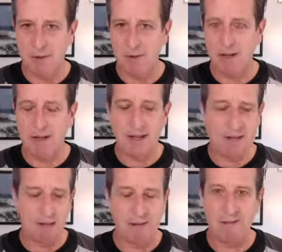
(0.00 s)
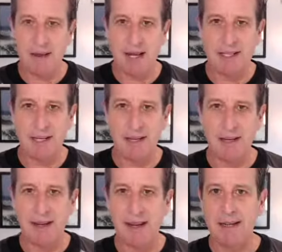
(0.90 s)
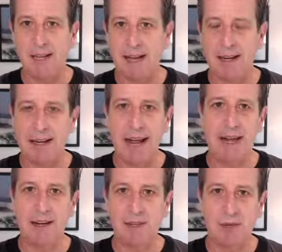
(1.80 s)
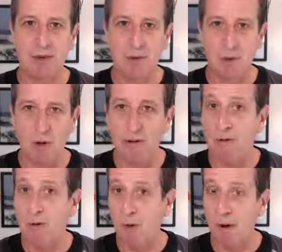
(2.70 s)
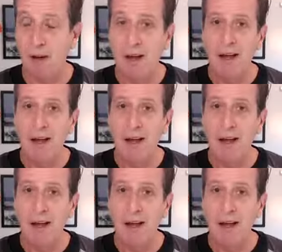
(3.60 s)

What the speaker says: and that's a fancy 10-gallon sort of word for